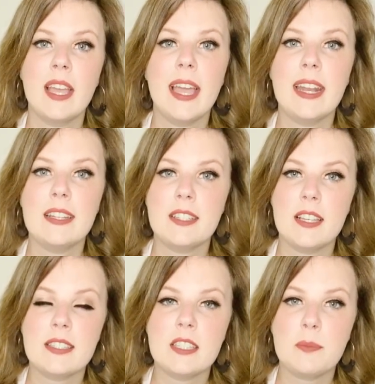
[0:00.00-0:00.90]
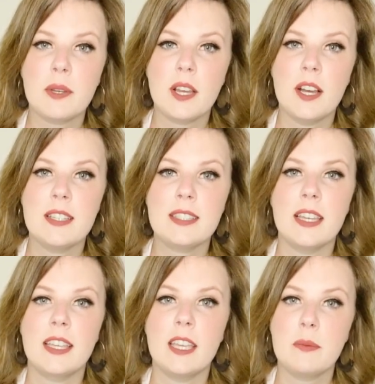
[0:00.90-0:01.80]
And it does this because
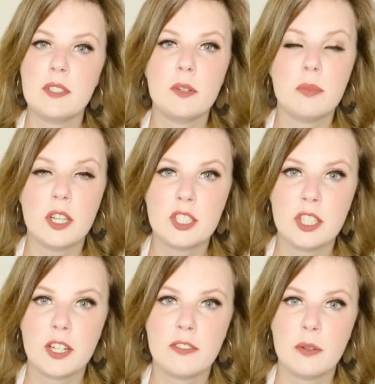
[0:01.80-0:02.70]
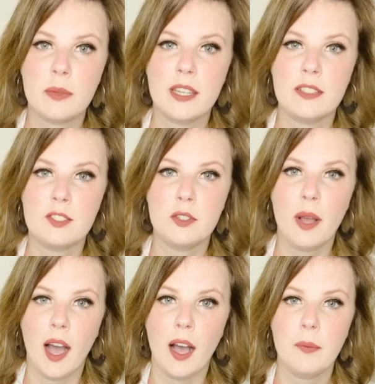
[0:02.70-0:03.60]
it keeps their blood sugar from getting too
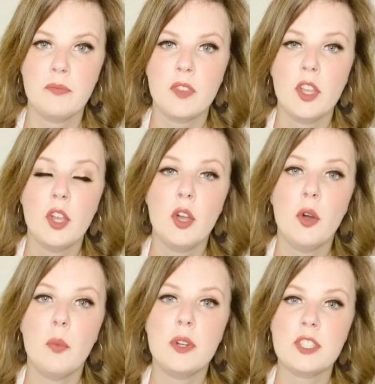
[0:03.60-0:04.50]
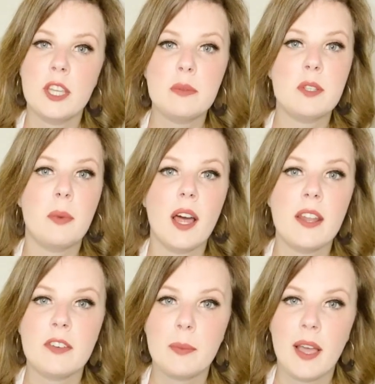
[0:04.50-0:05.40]
high, which keeps the
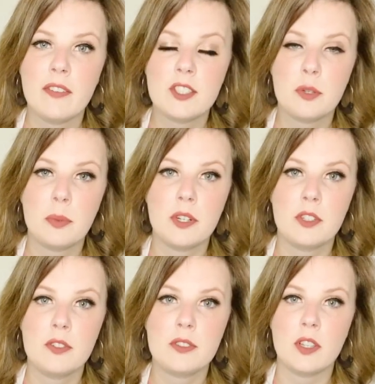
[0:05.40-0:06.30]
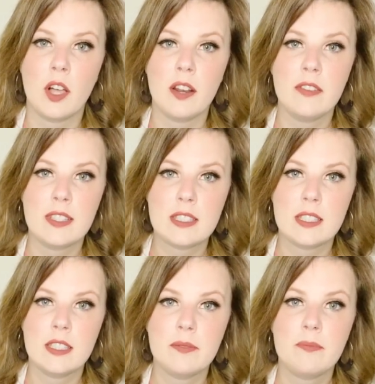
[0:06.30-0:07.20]
body from having to produce a lot of
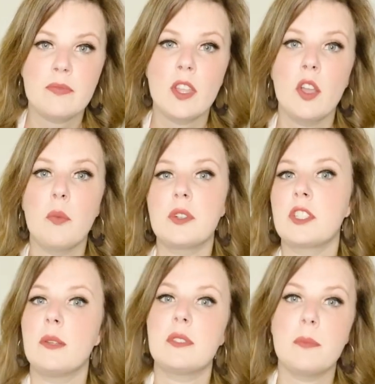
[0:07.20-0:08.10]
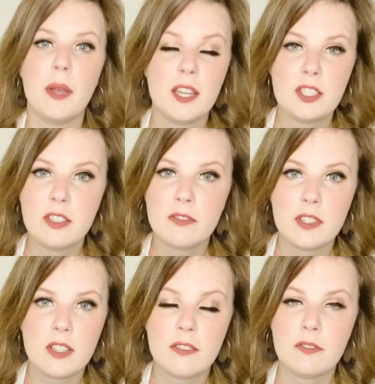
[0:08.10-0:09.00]
insulin, which keeps the patient
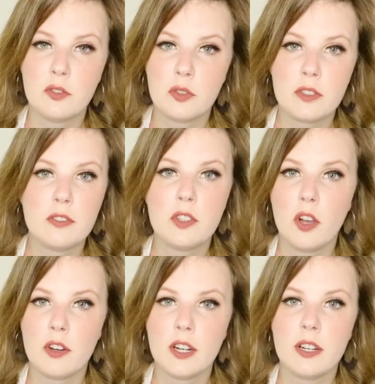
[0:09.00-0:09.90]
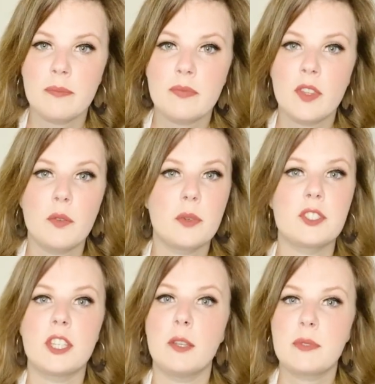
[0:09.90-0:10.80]
feeling fuller for longer,
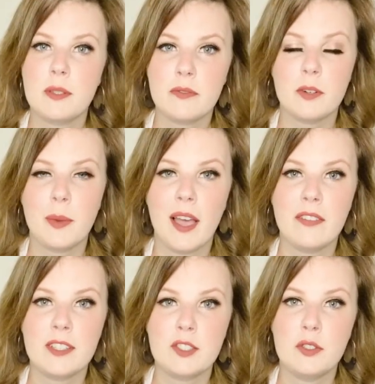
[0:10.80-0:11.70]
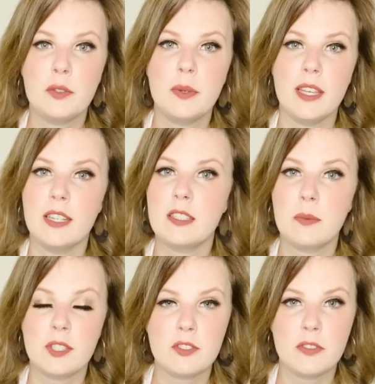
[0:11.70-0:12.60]
which keeps them from having to eat as
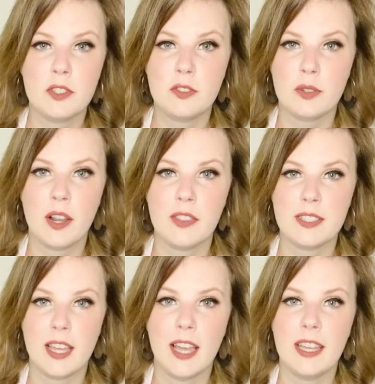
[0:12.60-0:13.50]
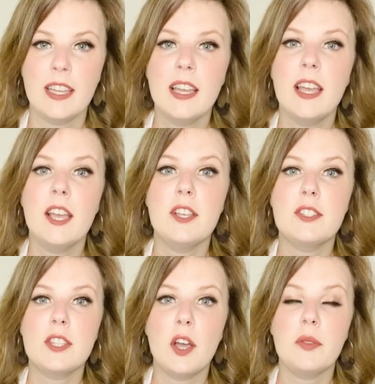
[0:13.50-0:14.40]
much food throughout the day,
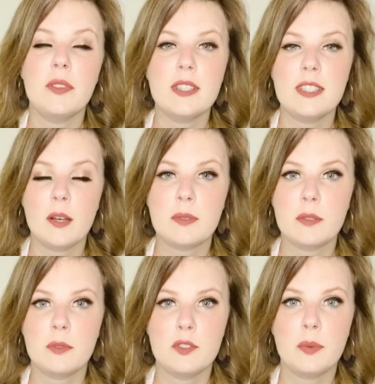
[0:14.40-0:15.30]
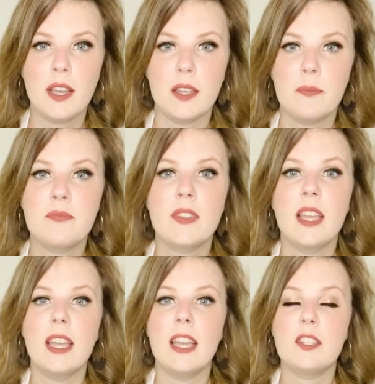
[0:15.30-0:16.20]
so this helps them lose weight.
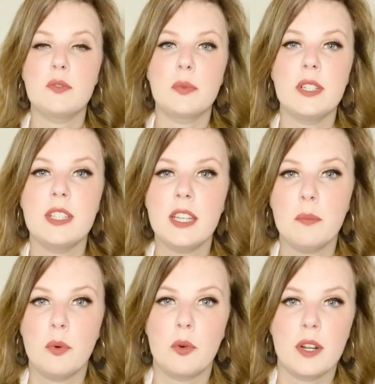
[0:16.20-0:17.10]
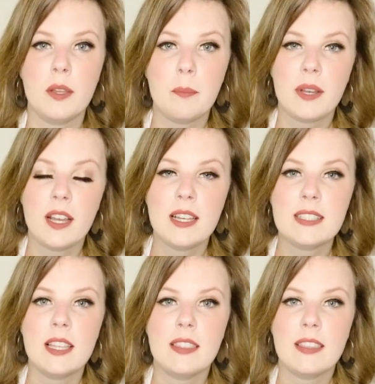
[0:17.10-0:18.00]
It's really important because
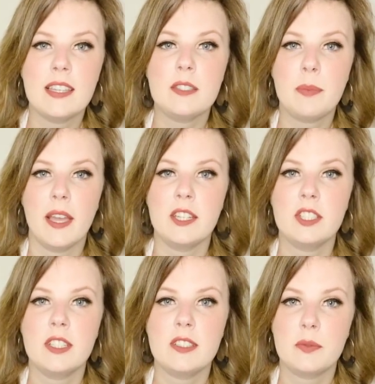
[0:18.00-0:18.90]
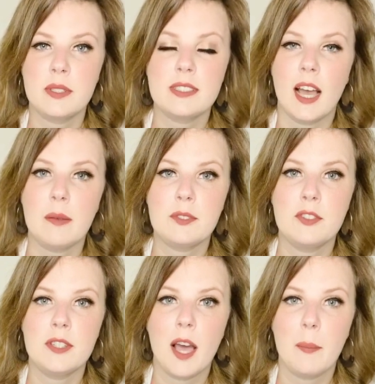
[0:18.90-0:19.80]
these patients with type
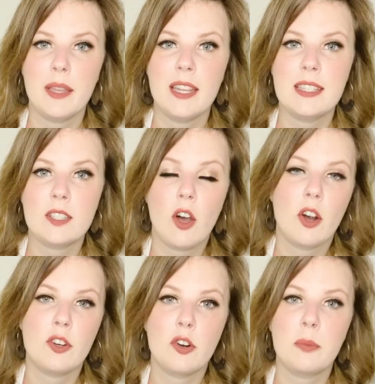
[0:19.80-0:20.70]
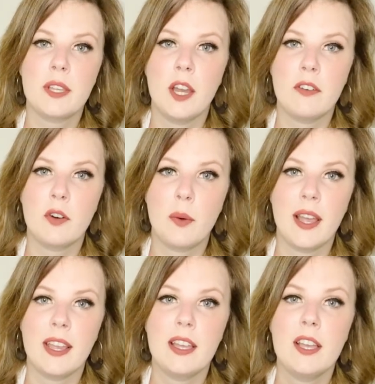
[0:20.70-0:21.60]
2 diabetes are normally
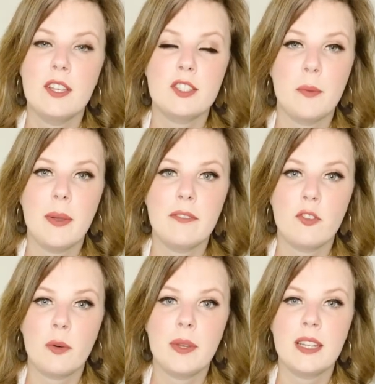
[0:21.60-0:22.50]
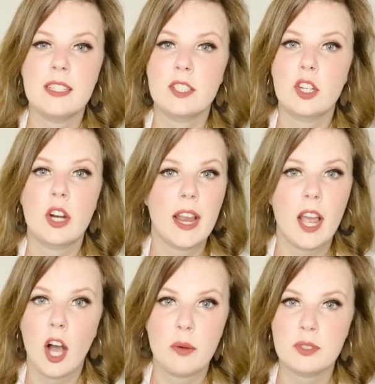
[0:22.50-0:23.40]
overweight, so metformin is a great
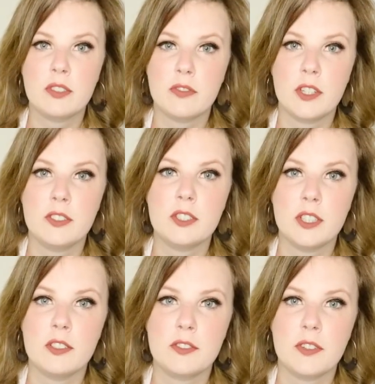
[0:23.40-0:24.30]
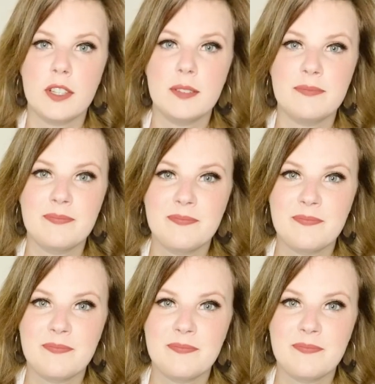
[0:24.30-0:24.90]
option for you to use for them.